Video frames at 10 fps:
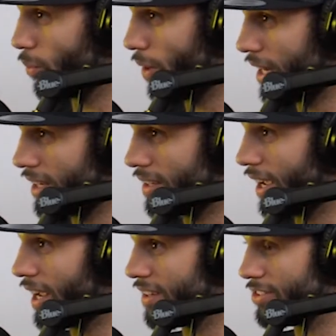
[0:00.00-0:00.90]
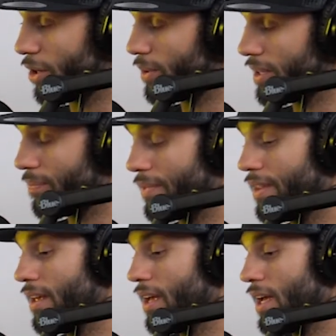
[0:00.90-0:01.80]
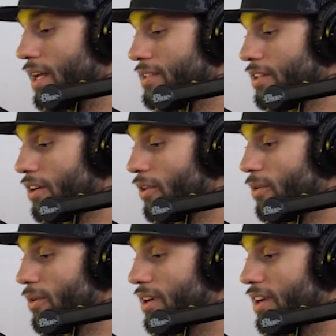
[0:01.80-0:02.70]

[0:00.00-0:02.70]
for winning and showing. So